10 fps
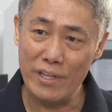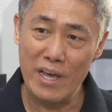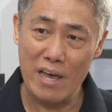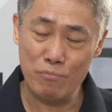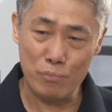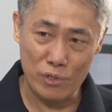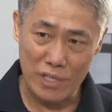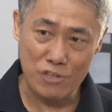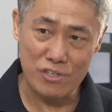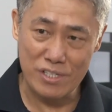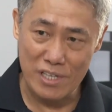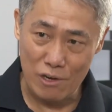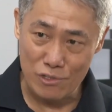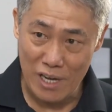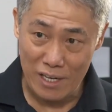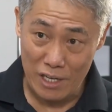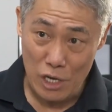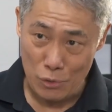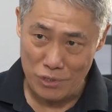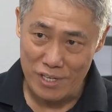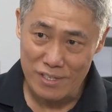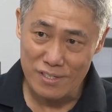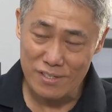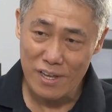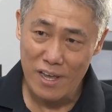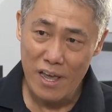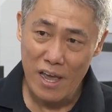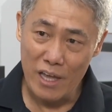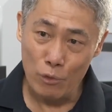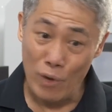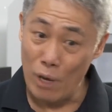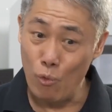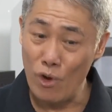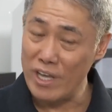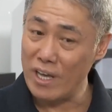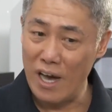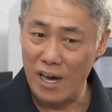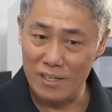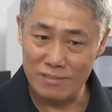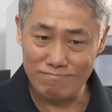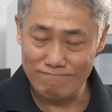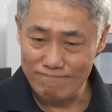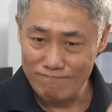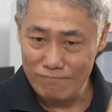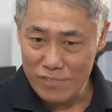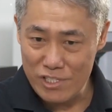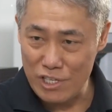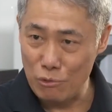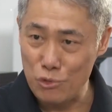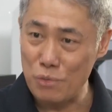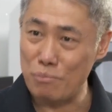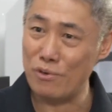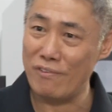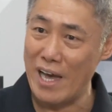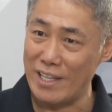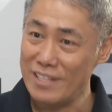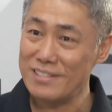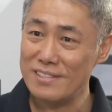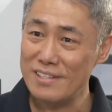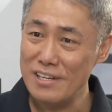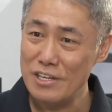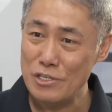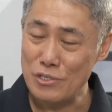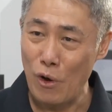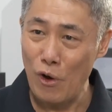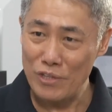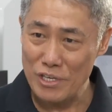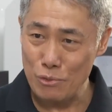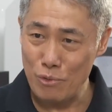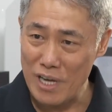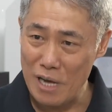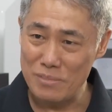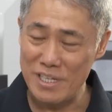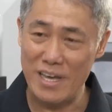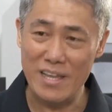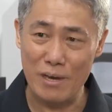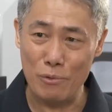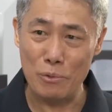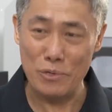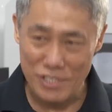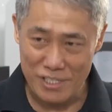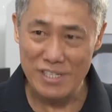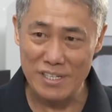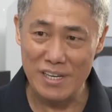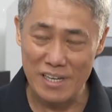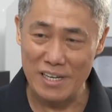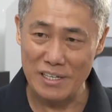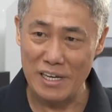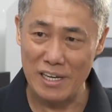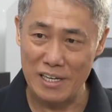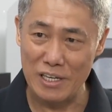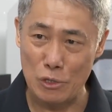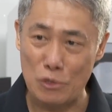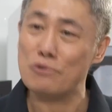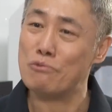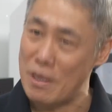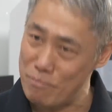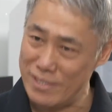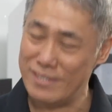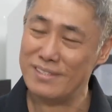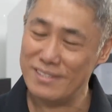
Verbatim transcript: already have production cells on the coatings, and we are working on solution providing. So all this will come together. We will see a, a good ramp